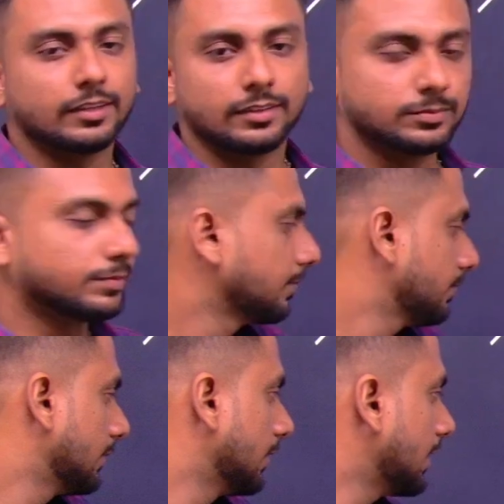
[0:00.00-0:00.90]
10.
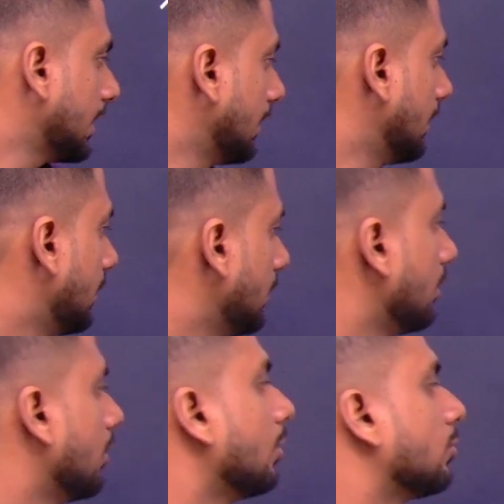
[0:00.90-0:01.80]
Okay,
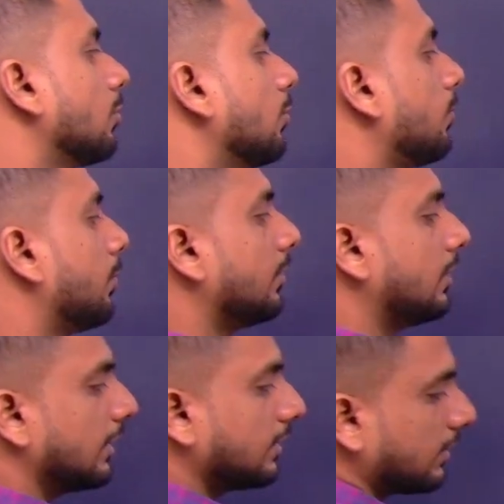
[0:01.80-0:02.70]
so
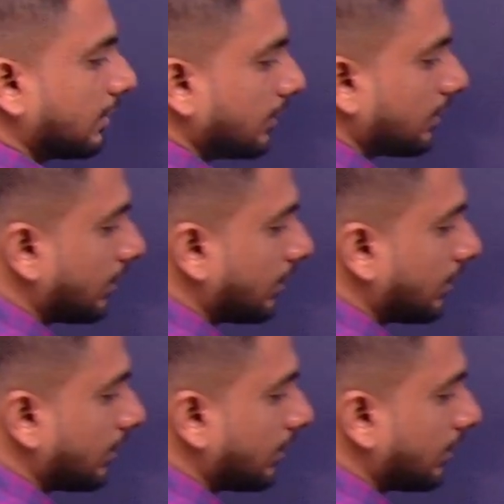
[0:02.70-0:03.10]
this is